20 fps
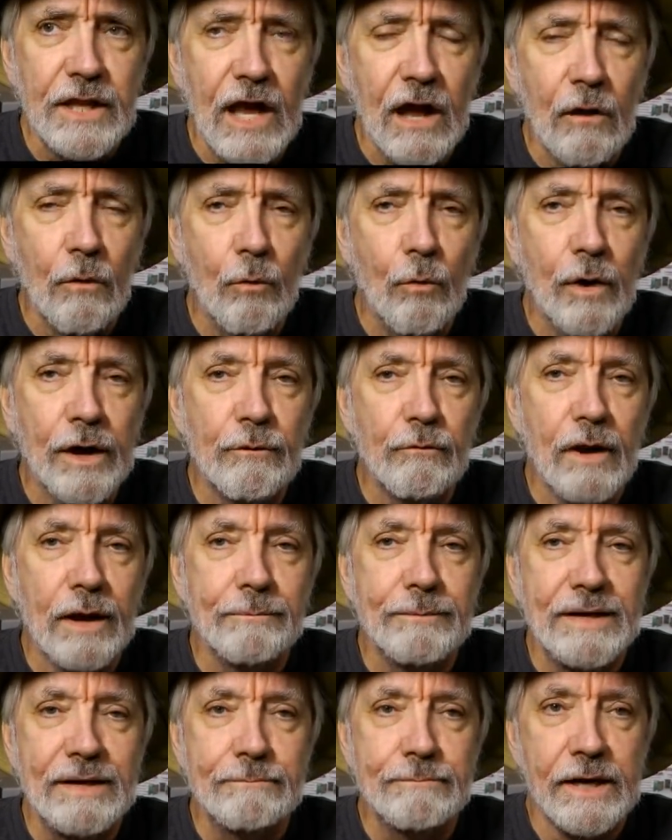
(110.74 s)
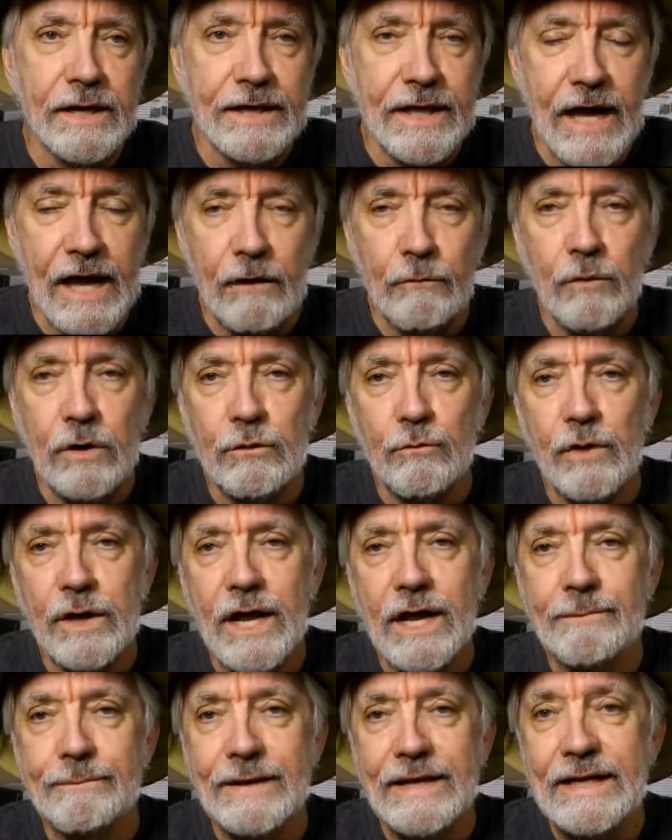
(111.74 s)
Now what do I mean by that? Well, what
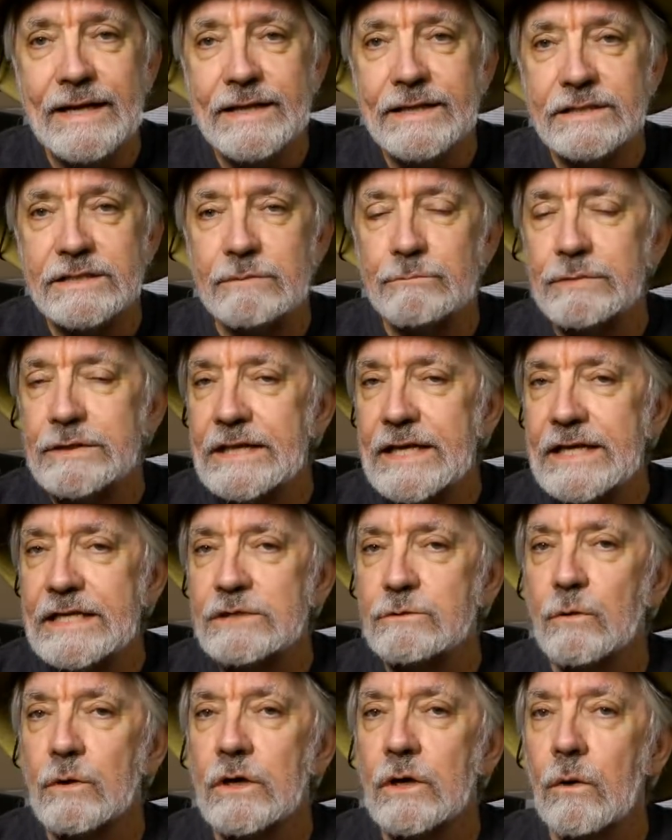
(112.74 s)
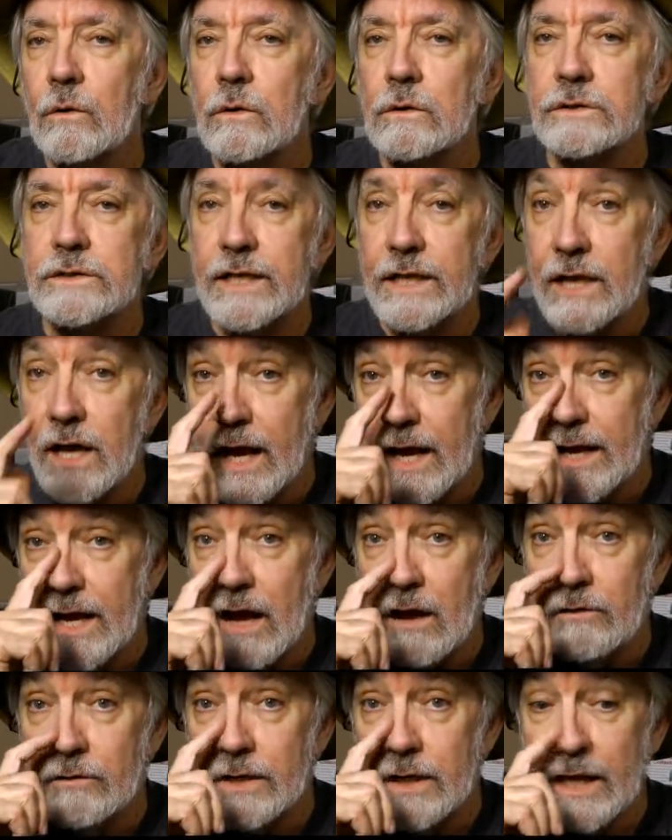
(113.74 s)
I mean is a place where gold can hide
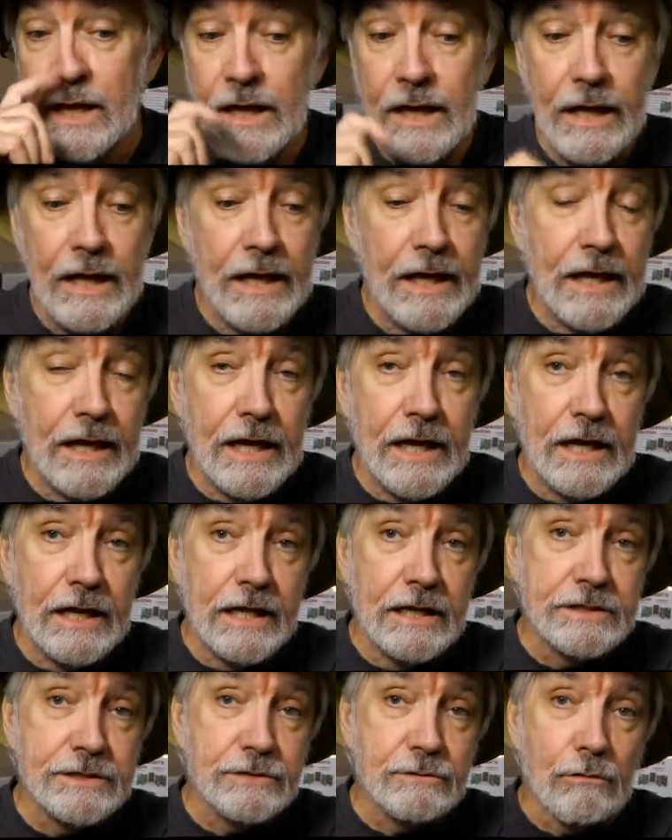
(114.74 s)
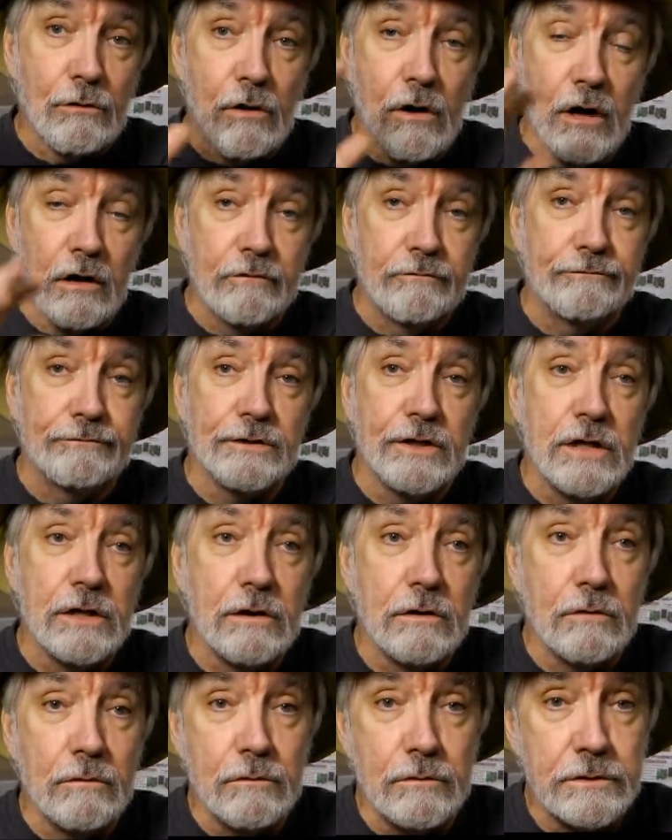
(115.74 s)
out in a strong
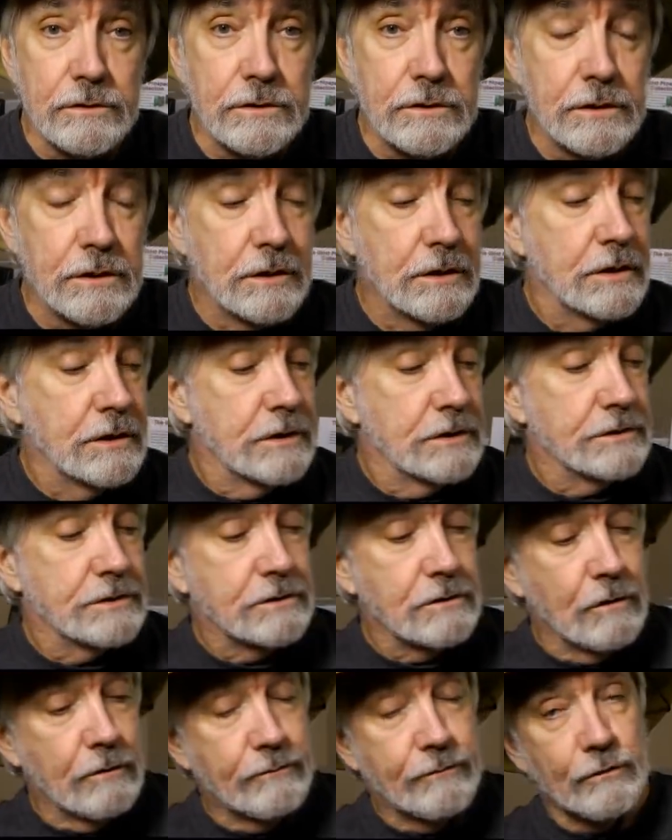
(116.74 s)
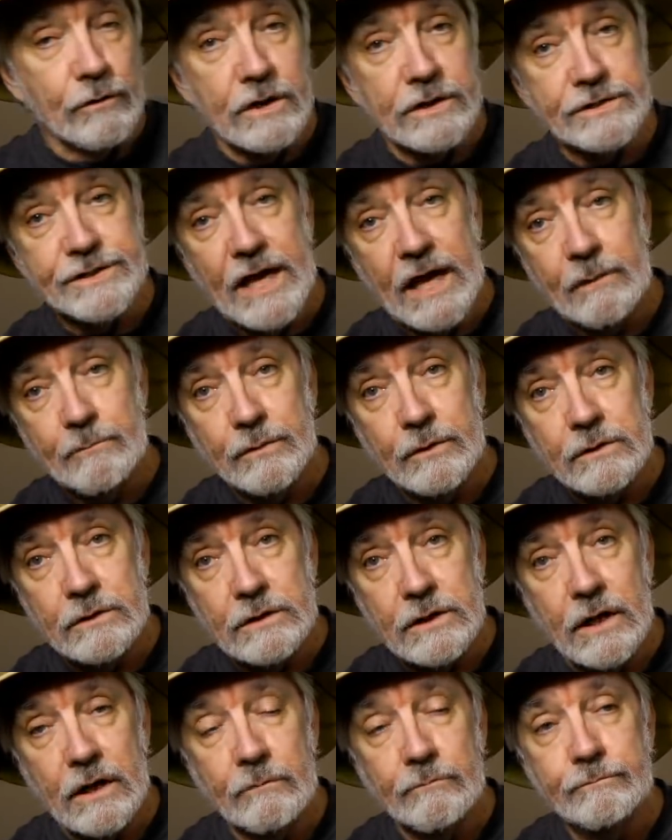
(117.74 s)
flow. So for
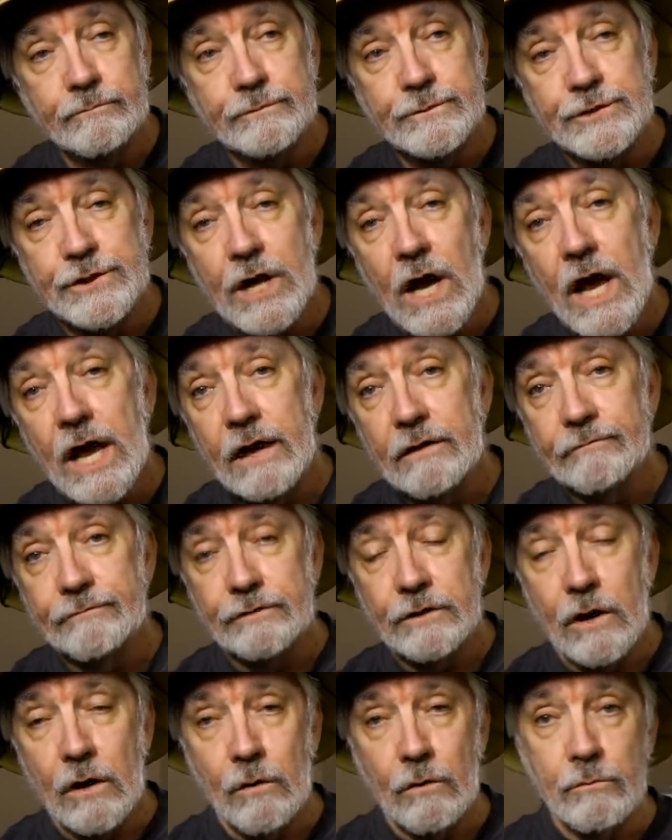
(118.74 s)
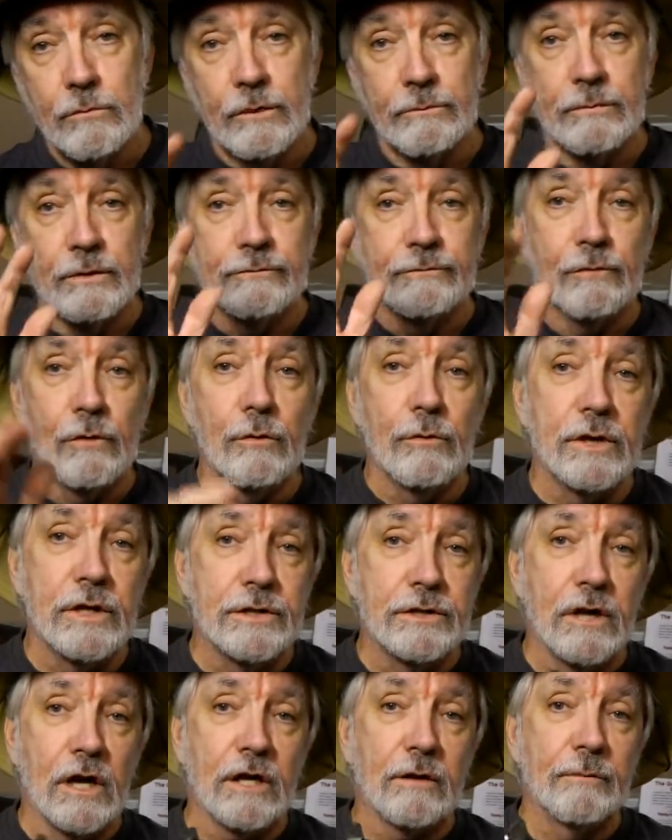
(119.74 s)
example, a giant flow. But before we
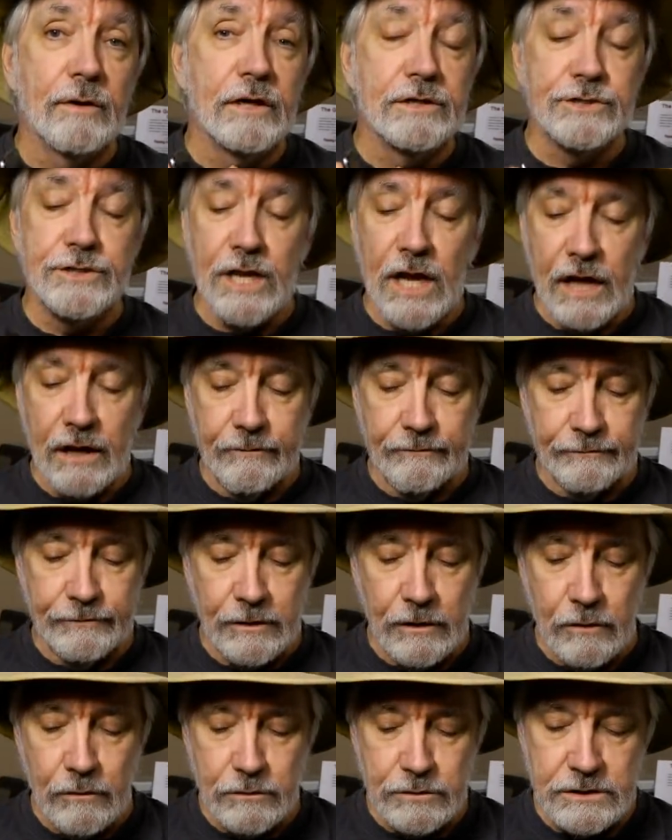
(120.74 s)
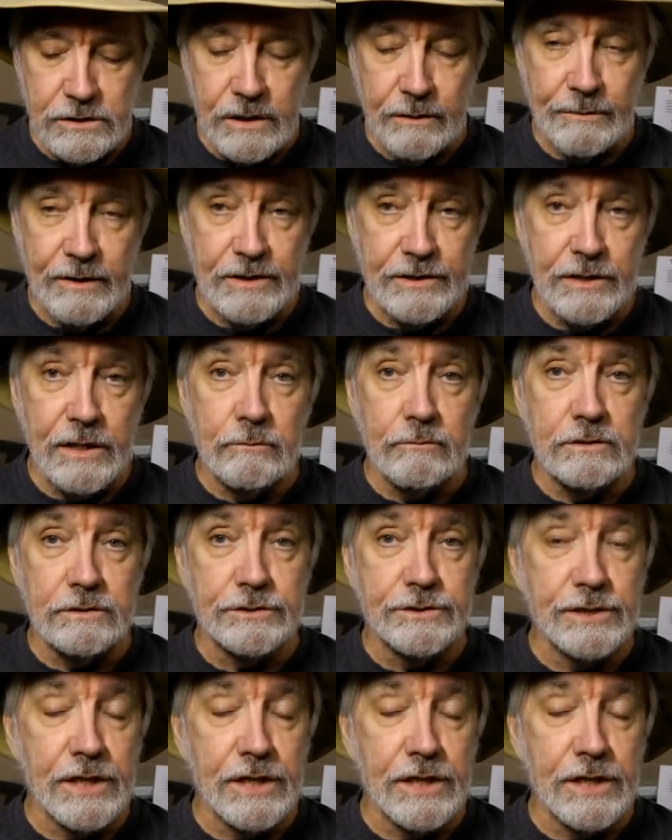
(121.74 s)
talk about giant flows, let me double